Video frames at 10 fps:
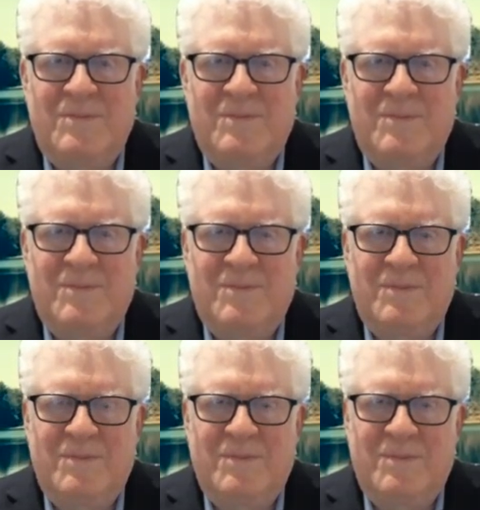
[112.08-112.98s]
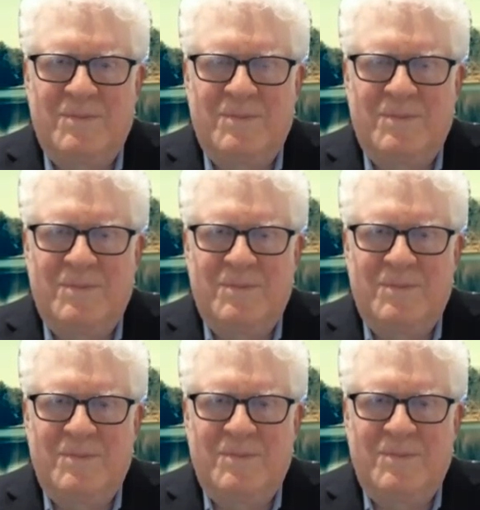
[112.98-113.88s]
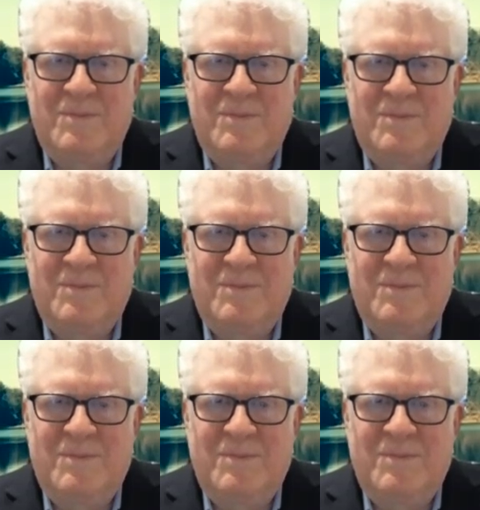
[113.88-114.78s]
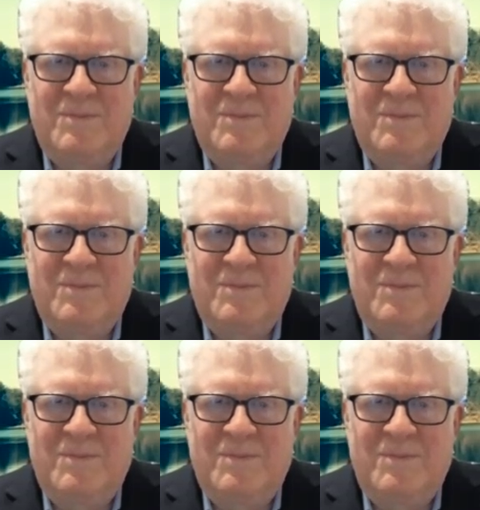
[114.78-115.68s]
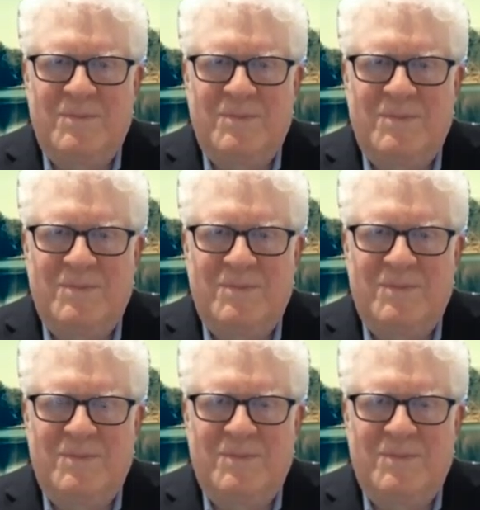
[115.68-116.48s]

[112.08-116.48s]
[no speech]